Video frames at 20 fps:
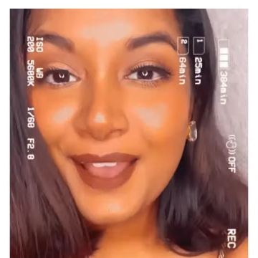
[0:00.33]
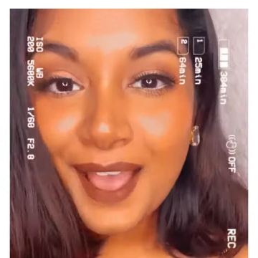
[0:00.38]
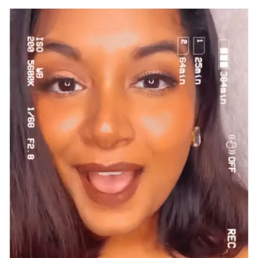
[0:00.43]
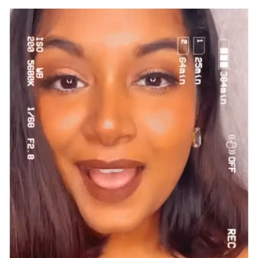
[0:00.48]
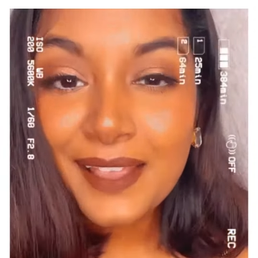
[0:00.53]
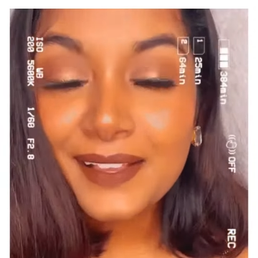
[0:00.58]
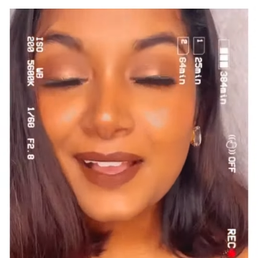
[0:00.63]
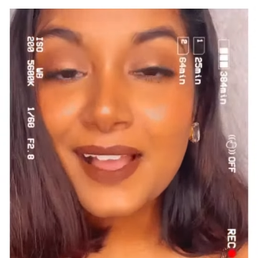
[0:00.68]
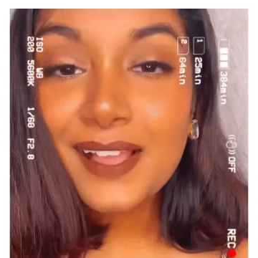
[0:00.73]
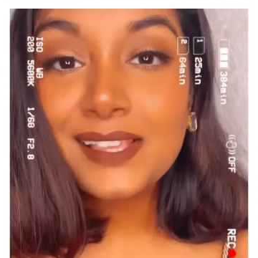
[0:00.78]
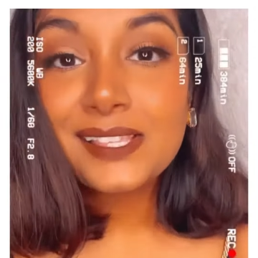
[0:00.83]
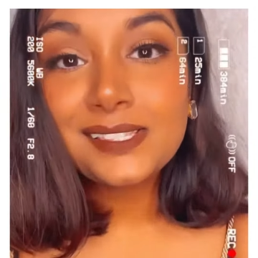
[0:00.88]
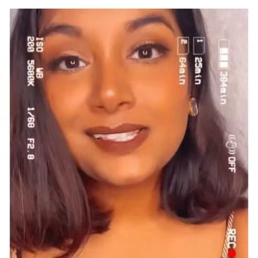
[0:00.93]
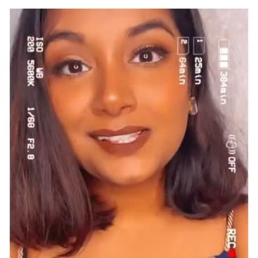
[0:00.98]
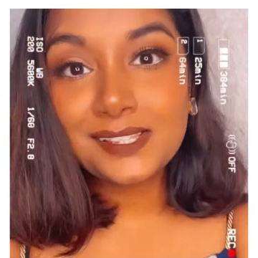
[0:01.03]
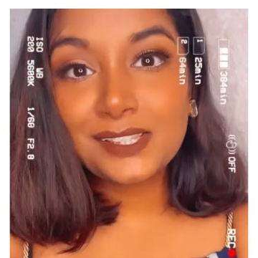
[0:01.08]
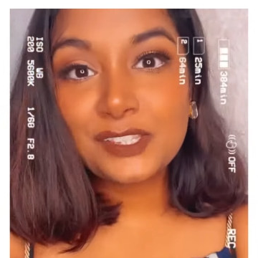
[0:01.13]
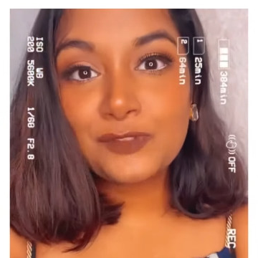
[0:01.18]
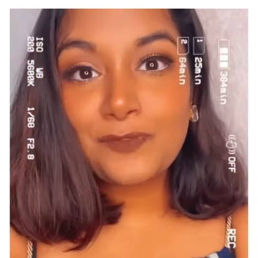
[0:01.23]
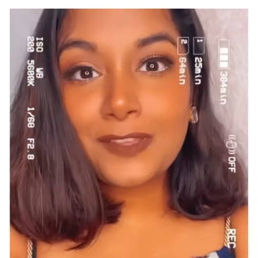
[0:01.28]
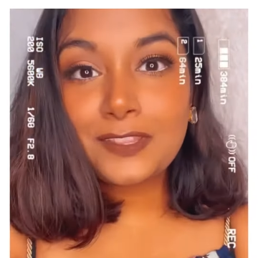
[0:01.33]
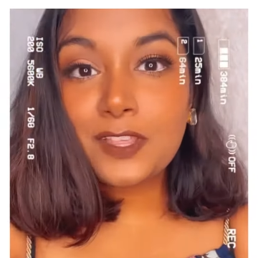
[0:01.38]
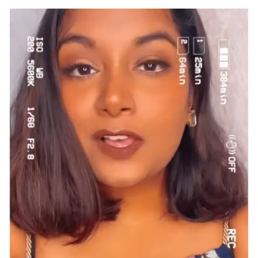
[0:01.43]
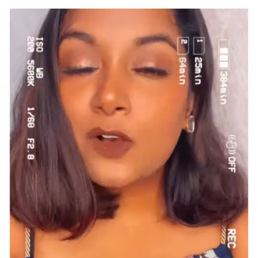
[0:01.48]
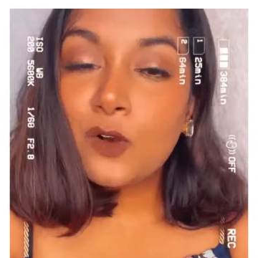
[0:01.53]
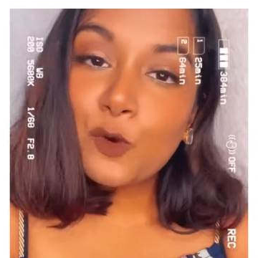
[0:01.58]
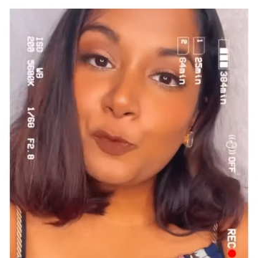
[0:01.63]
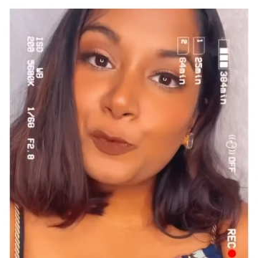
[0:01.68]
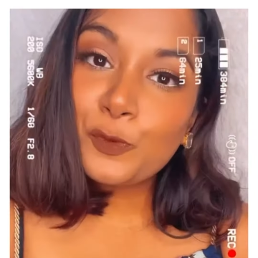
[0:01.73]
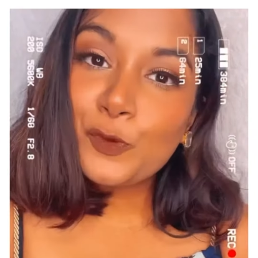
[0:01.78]
Hi guys, this is
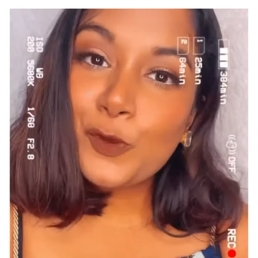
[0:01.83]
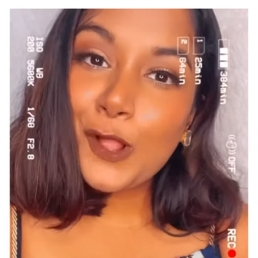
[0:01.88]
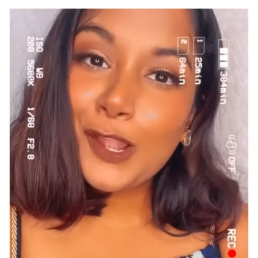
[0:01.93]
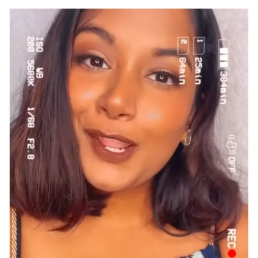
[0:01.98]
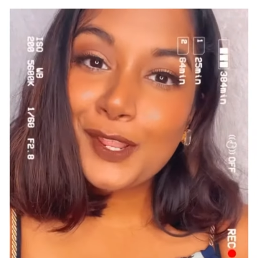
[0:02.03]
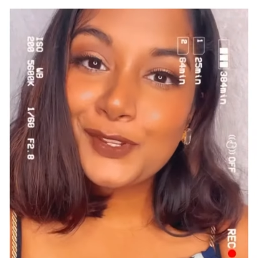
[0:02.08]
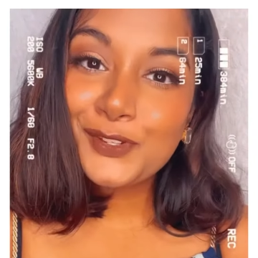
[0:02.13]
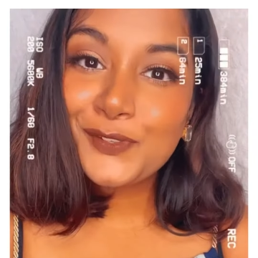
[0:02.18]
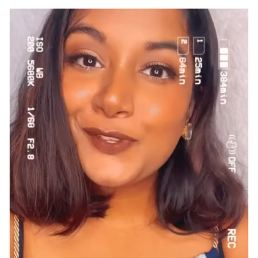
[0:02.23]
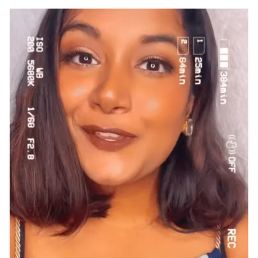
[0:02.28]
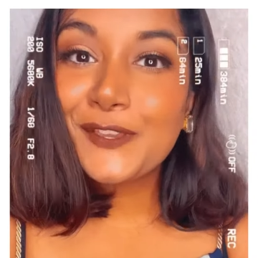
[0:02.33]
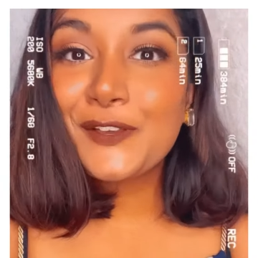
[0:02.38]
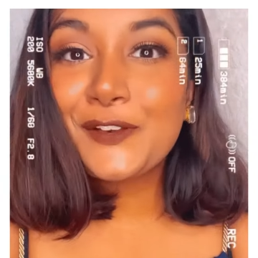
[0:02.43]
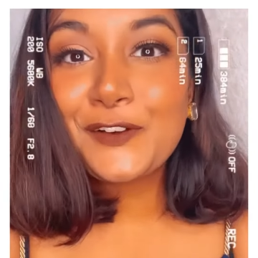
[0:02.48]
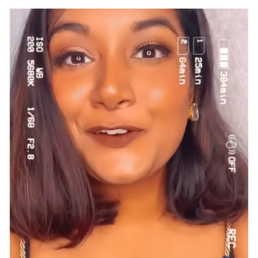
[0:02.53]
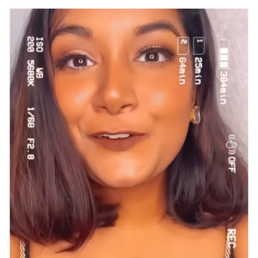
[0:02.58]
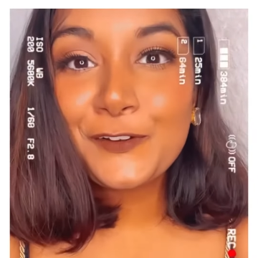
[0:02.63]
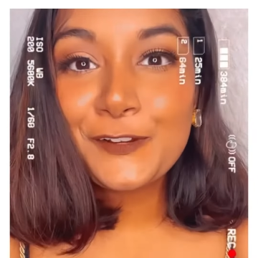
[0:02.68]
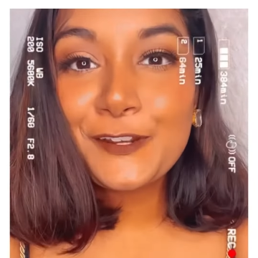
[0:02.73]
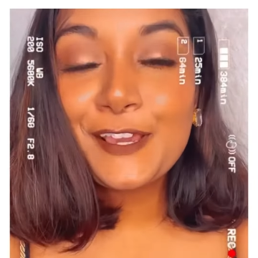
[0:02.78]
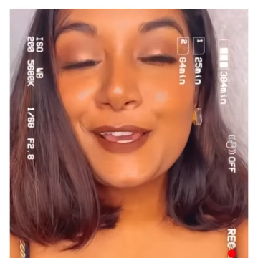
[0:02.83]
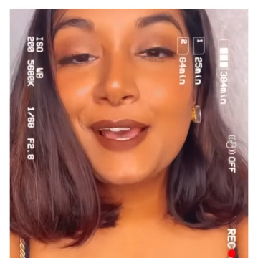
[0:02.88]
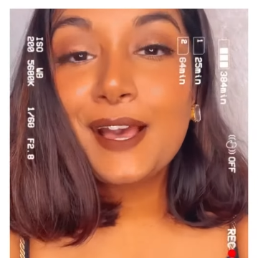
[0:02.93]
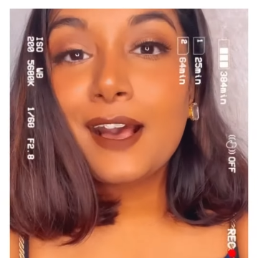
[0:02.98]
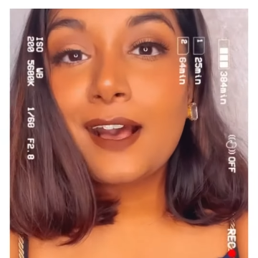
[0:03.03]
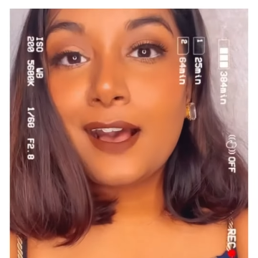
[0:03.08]
Sweta. Hope you all are doing good.